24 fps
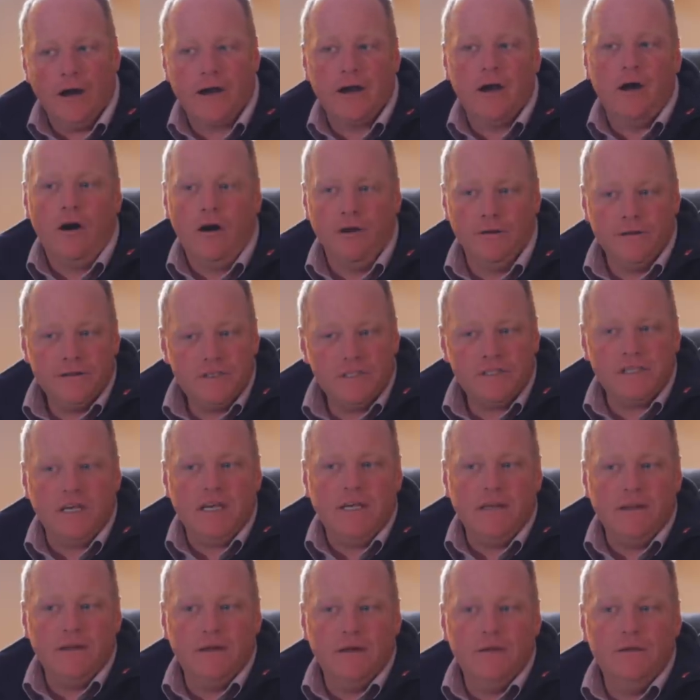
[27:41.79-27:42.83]
I can't
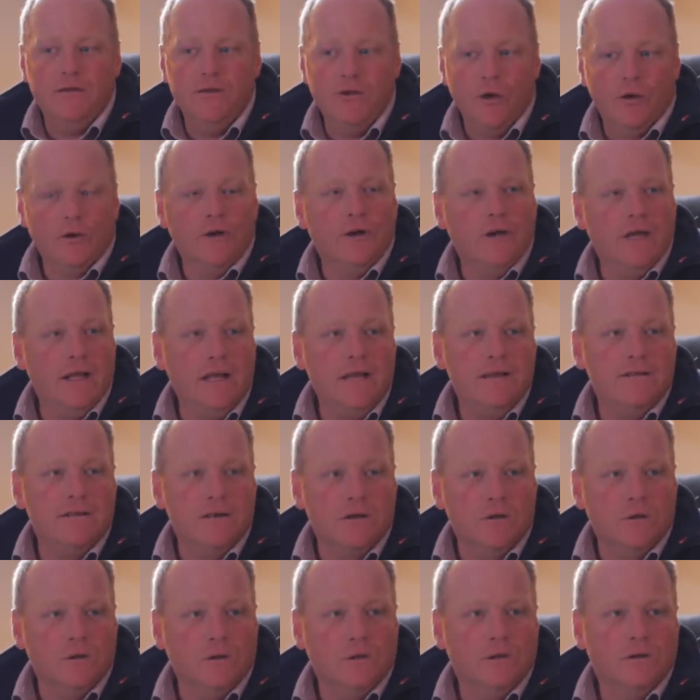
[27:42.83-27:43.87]
see that
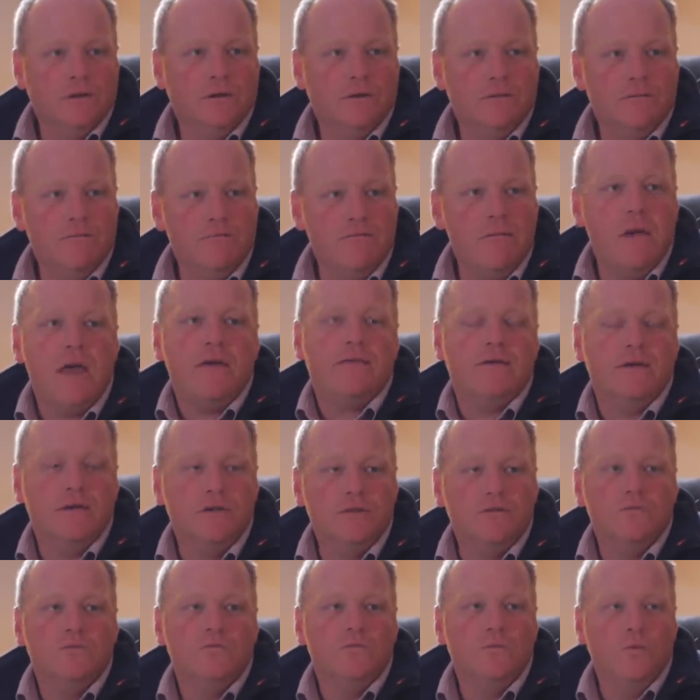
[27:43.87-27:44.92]
non-lethal
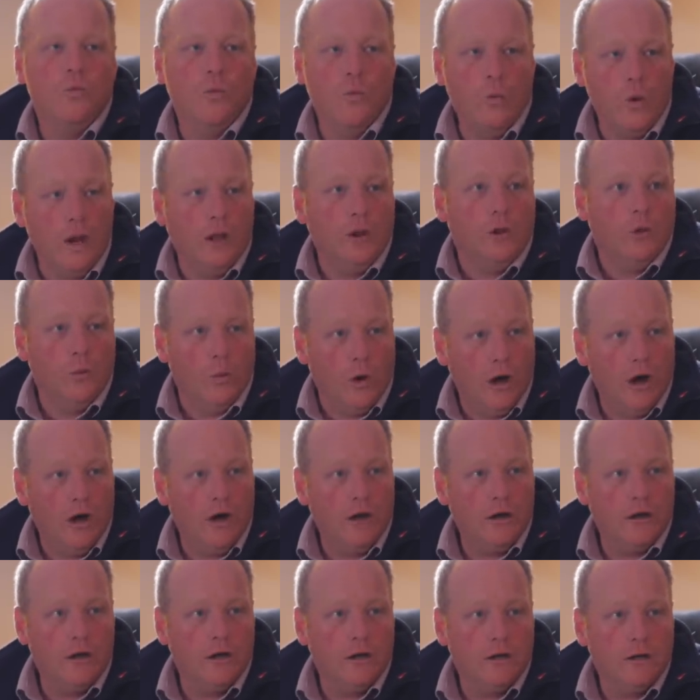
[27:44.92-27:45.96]
methods will
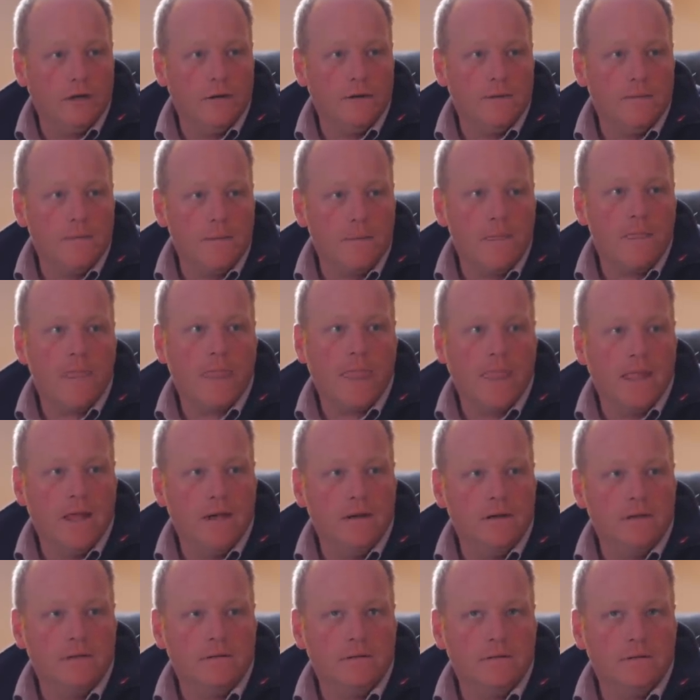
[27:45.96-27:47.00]
work. There is no
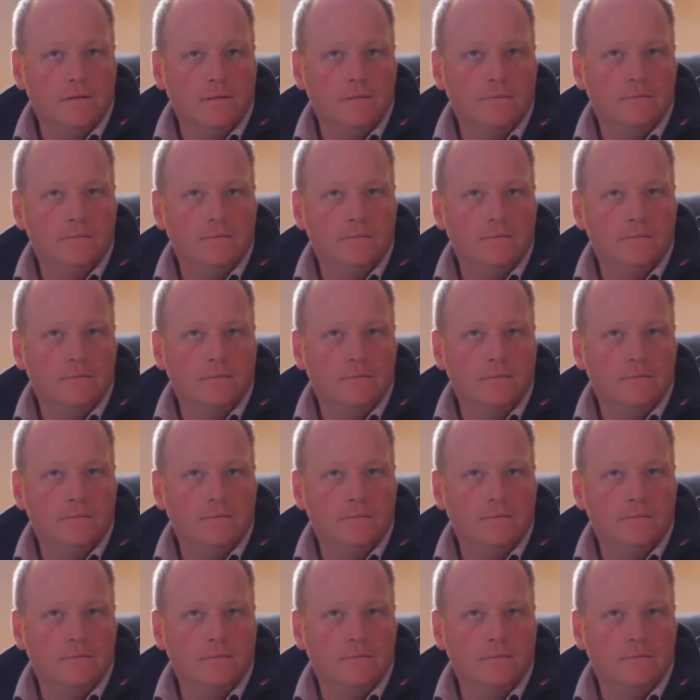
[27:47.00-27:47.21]
sustainable